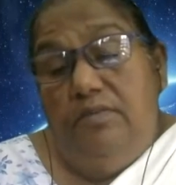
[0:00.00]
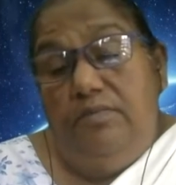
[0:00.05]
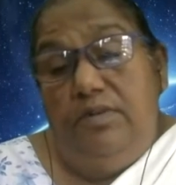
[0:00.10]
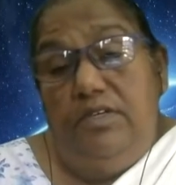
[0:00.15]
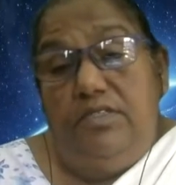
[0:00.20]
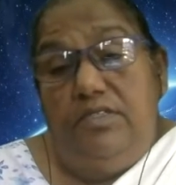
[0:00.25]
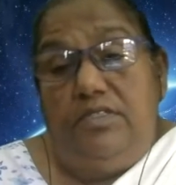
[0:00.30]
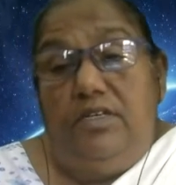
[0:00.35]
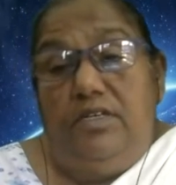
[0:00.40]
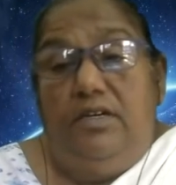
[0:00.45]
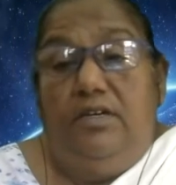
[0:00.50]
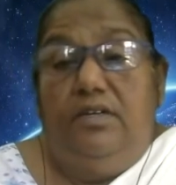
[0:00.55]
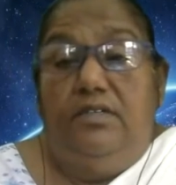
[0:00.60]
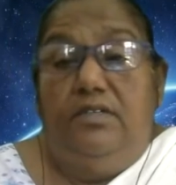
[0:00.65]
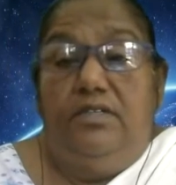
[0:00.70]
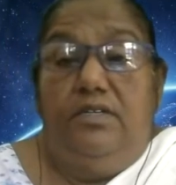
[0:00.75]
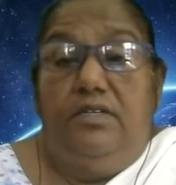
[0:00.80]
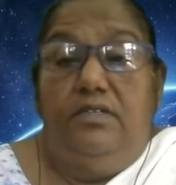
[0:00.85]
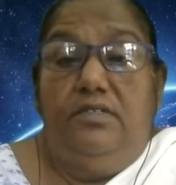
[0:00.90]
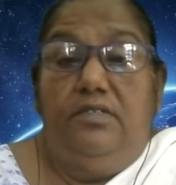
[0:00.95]

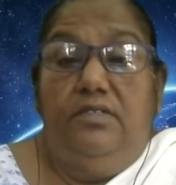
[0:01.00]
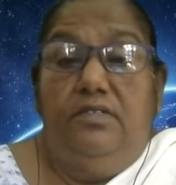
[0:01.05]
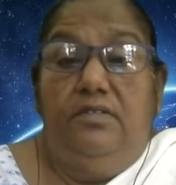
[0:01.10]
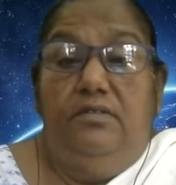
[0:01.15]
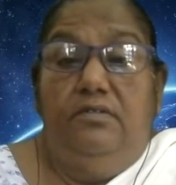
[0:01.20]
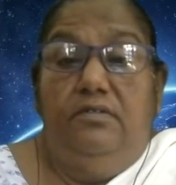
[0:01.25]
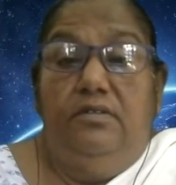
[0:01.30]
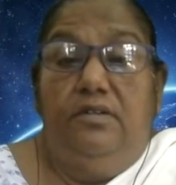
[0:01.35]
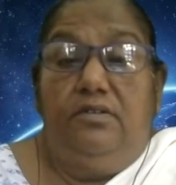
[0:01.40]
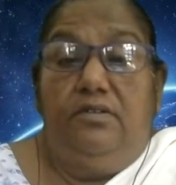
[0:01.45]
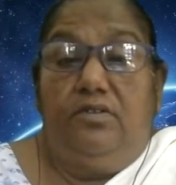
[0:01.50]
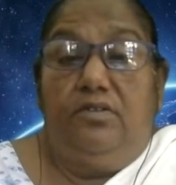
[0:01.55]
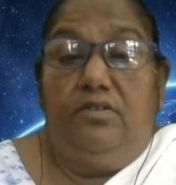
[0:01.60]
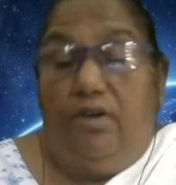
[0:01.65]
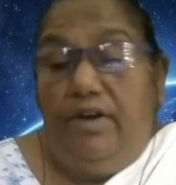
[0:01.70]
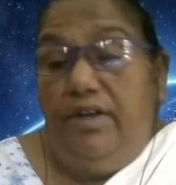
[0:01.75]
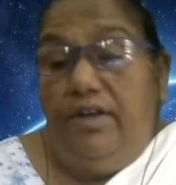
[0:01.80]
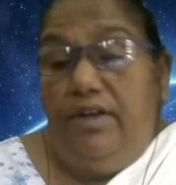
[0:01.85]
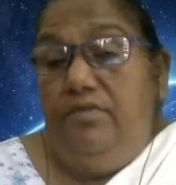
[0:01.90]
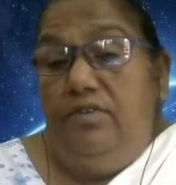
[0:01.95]
paisa, that
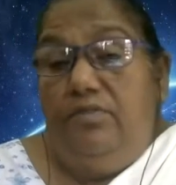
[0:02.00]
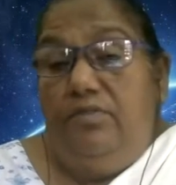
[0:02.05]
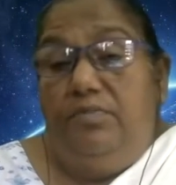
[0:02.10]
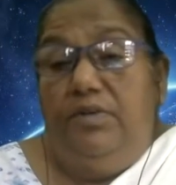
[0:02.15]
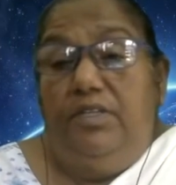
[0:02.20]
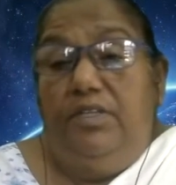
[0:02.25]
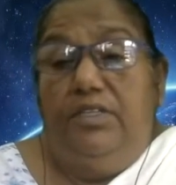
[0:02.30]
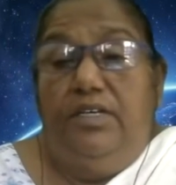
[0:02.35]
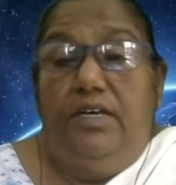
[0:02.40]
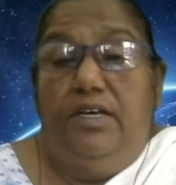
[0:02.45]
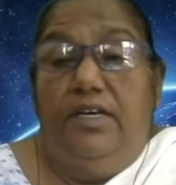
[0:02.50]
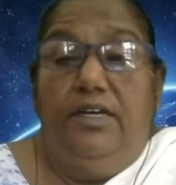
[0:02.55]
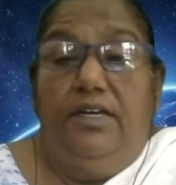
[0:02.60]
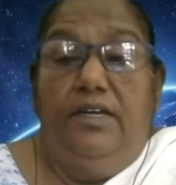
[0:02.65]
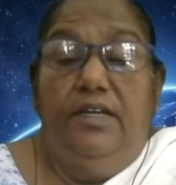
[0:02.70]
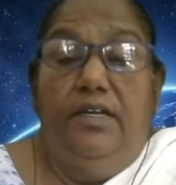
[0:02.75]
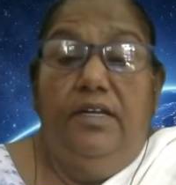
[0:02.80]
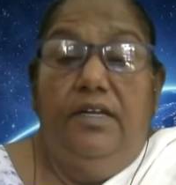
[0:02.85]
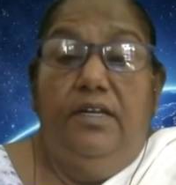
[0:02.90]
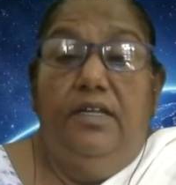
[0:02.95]
coin would be
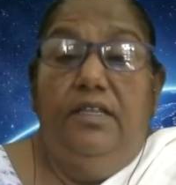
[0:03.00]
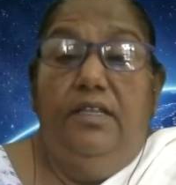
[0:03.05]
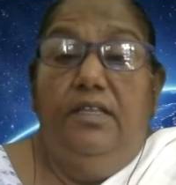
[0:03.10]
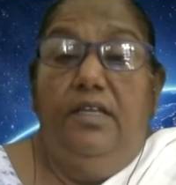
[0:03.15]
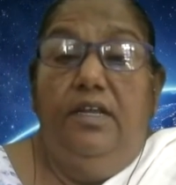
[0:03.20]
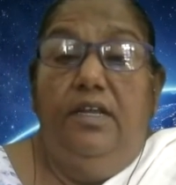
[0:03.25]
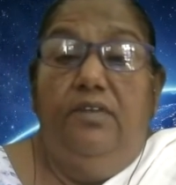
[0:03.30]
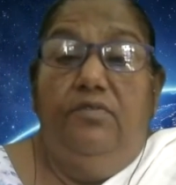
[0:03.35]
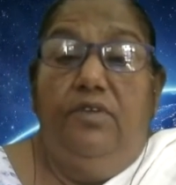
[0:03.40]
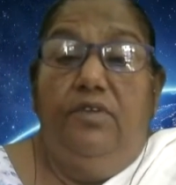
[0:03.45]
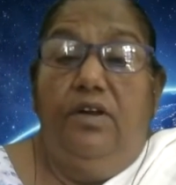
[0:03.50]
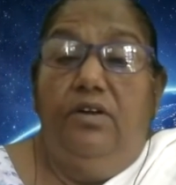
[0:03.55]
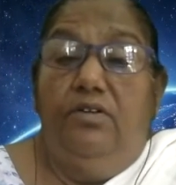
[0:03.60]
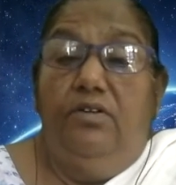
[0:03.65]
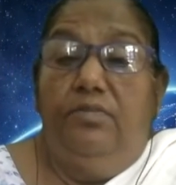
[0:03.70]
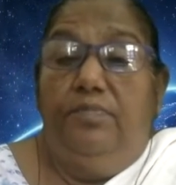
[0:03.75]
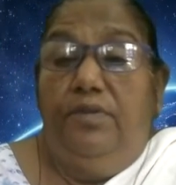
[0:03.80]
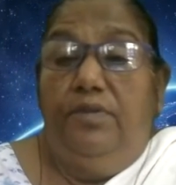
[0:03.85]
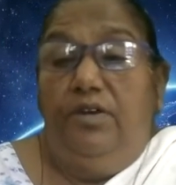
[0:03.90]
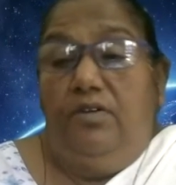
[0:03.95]
there, then 1
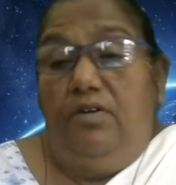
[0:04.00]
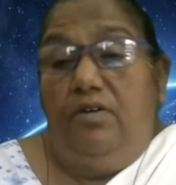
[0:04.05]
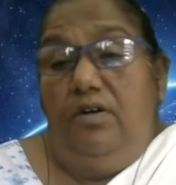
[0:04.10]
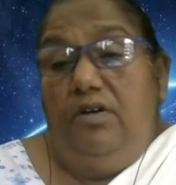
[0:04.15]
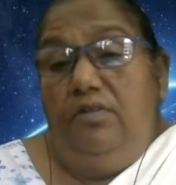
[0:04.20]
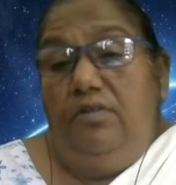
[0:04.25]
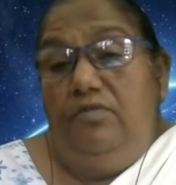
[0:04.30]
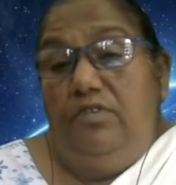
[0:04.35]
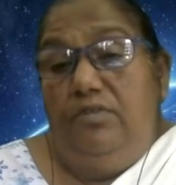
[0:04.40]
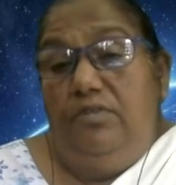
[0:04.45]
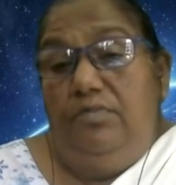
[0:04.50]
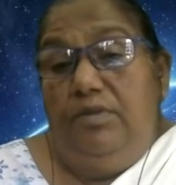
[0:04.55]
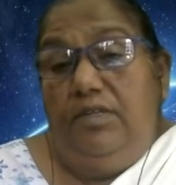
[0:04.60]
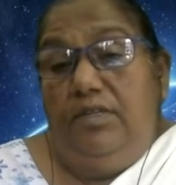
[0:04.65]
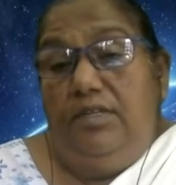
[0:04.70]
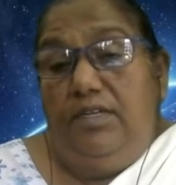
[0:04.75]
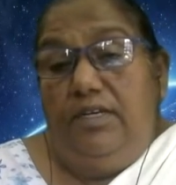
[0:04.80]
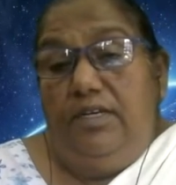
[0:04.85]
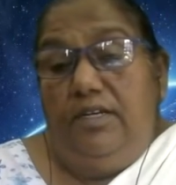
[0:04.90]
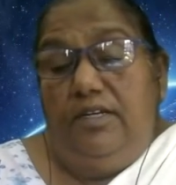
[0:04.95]
rupee coin would be
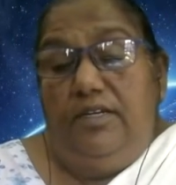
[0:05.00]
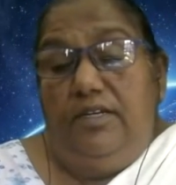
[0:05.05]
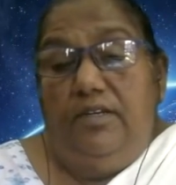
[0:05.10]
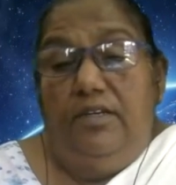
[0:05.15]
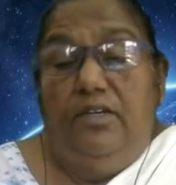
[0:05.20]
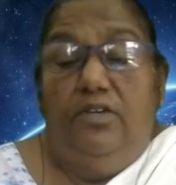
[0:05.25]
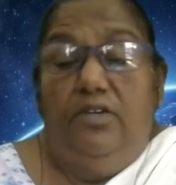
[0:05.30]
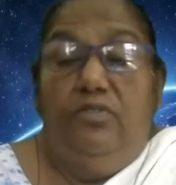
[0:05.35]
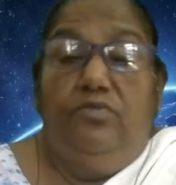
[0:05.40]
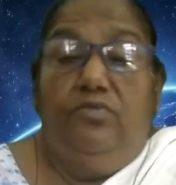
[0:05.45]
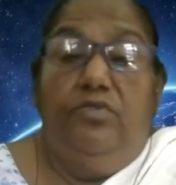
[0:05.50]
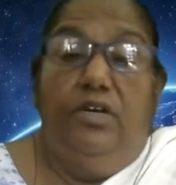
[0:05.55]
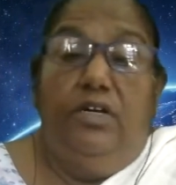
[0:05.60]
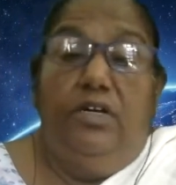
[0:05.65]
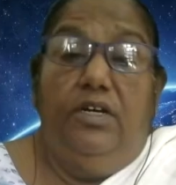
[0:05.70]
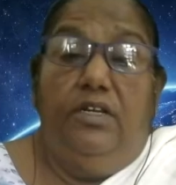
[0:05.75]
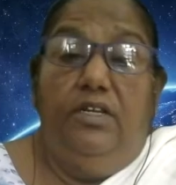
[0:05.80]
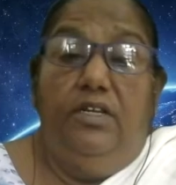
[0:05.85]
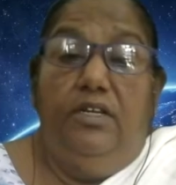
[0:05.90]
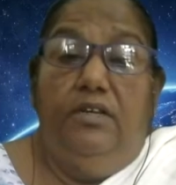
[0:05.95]
there,
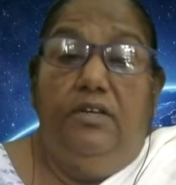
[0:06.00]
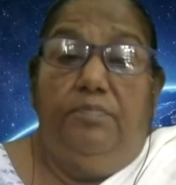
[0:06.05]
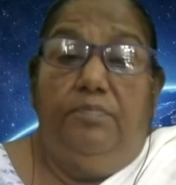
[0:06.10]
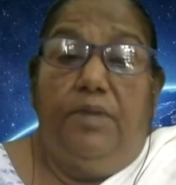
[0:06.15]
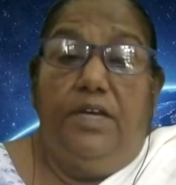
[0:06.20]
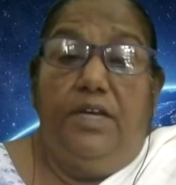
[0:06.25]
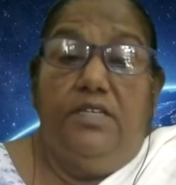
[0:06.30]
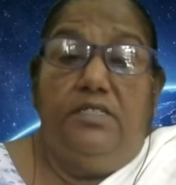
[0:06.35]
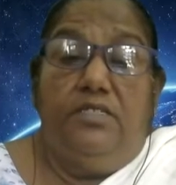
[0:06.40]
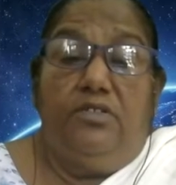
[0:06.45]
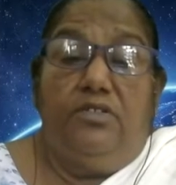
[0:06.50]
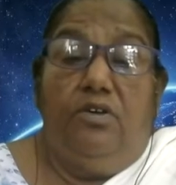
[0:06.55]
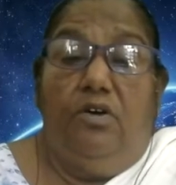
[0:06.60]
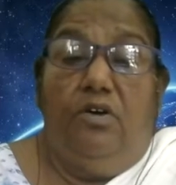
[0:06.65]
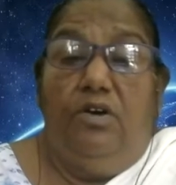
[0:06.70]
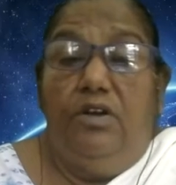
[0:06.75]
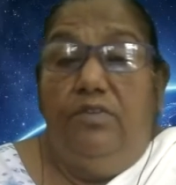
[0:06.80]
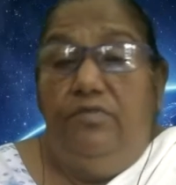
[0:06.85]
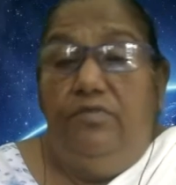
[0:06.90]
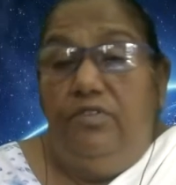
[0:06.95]
20 paise
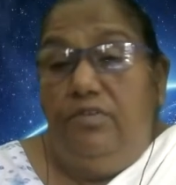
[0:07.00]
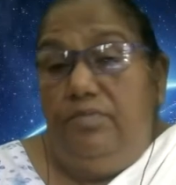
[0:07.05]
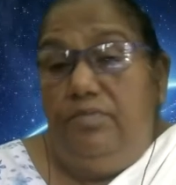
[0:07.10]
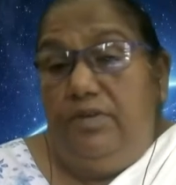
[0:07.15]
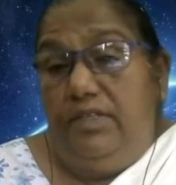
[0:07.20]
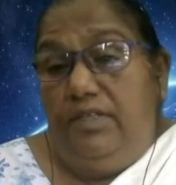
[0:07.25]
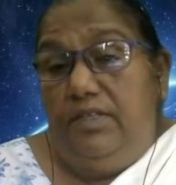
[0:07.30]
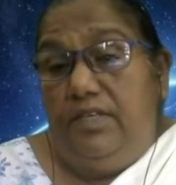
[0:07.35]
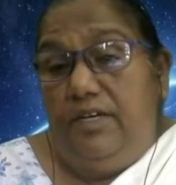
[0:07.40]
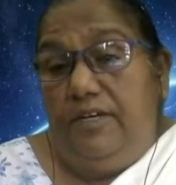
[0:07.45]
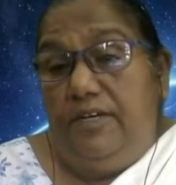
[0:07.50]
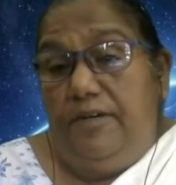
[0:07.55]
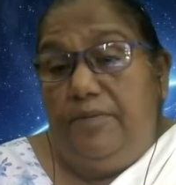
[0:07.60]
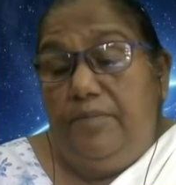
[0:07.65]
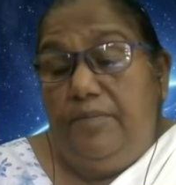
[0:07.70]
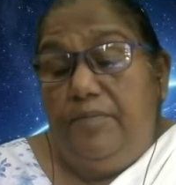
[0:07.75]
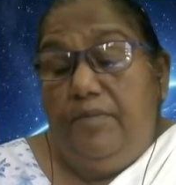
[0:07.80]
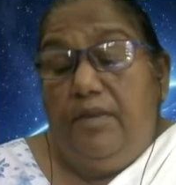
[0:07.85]
coin will be there,